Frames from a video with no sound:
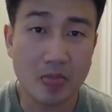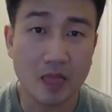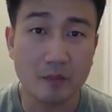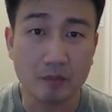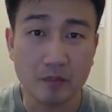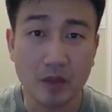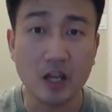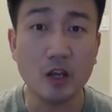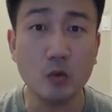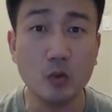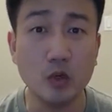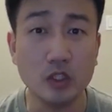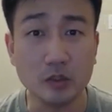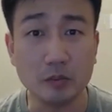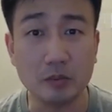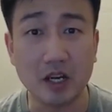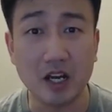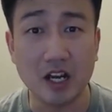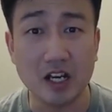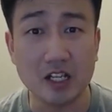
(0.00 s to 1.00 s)
Hey, what's up
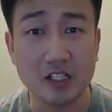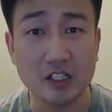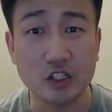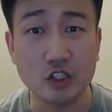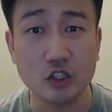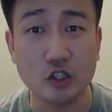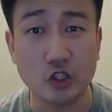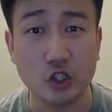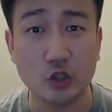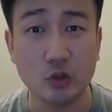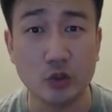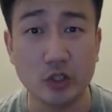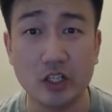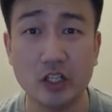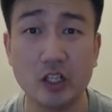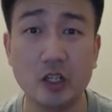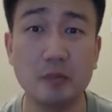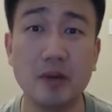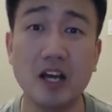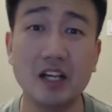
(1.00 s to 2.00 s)
guys, this is Q
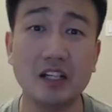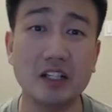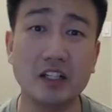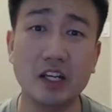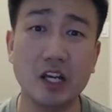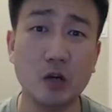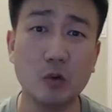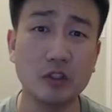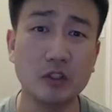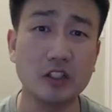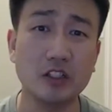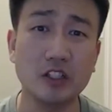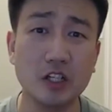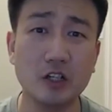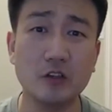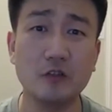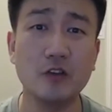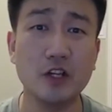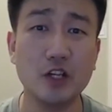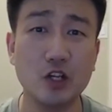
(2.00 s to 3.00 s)
here, back again with another
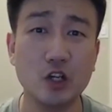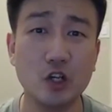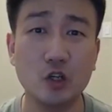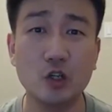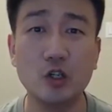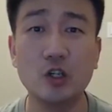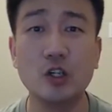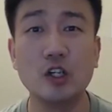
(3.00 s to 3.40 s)
video.